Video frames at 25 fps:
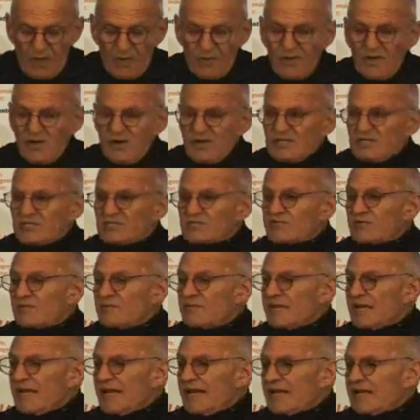We are
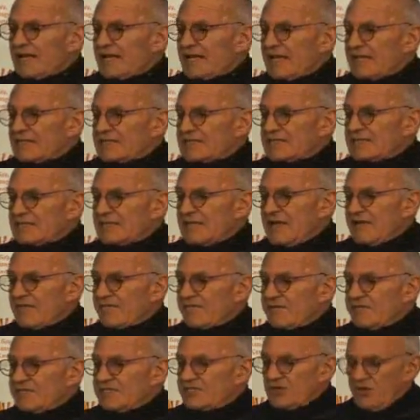discriminated against at
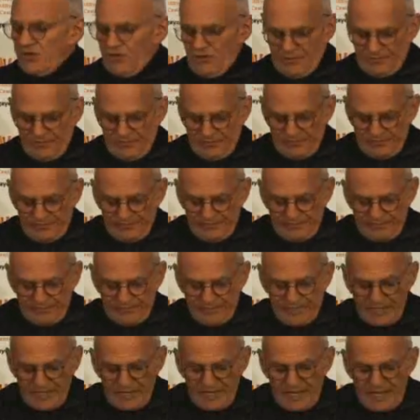every turn.
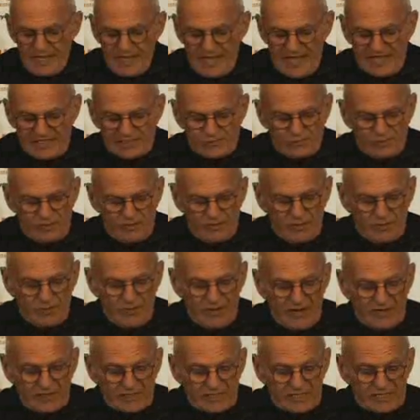As we
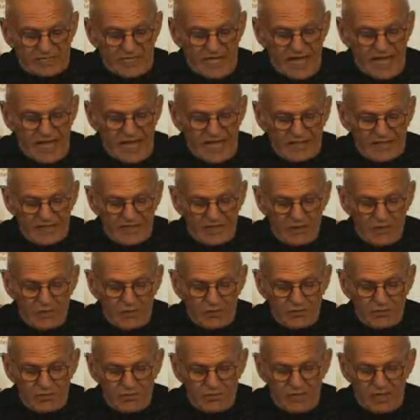prepare to die, the
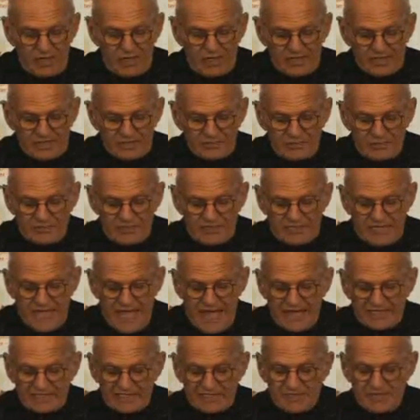older among us will be
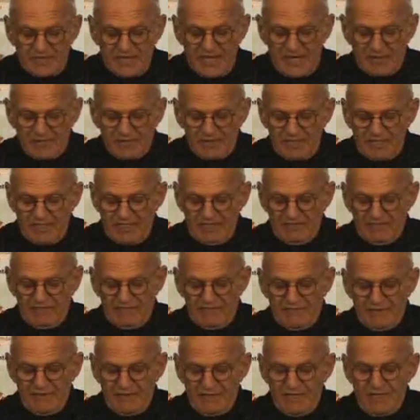taxed beyond
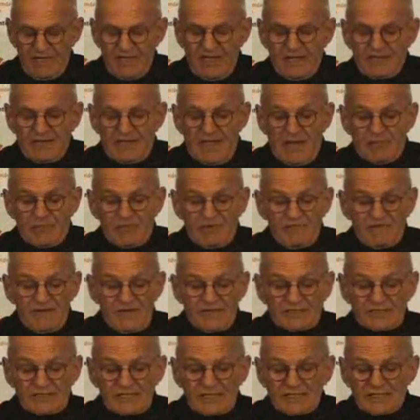belief. That
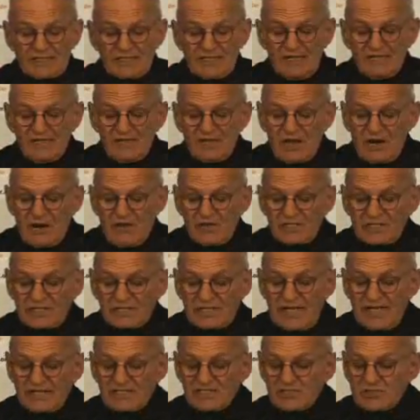prevents us leaving our
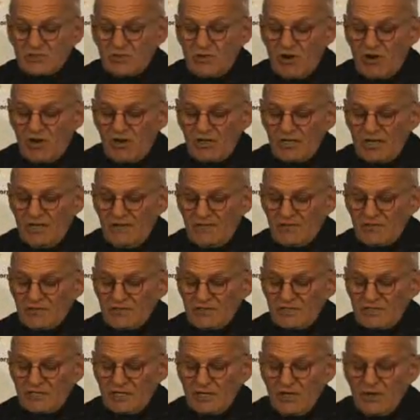estates to our
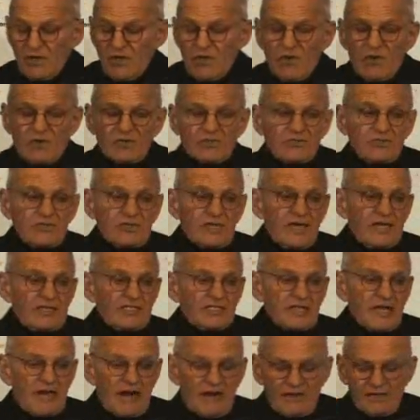lovers or to
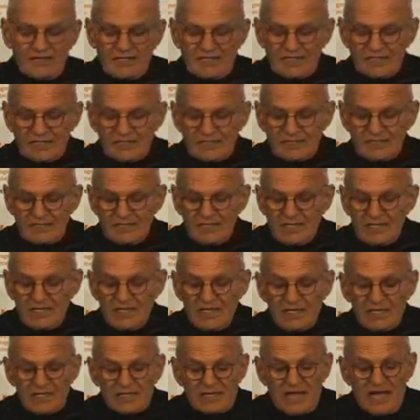gay charities.
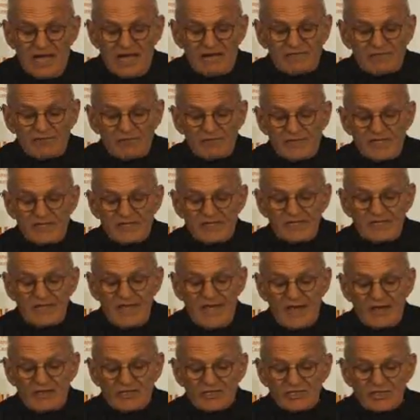God forbid the
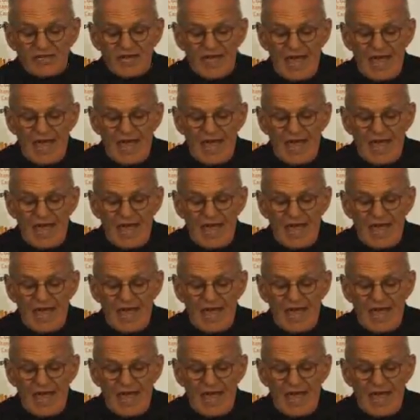latter should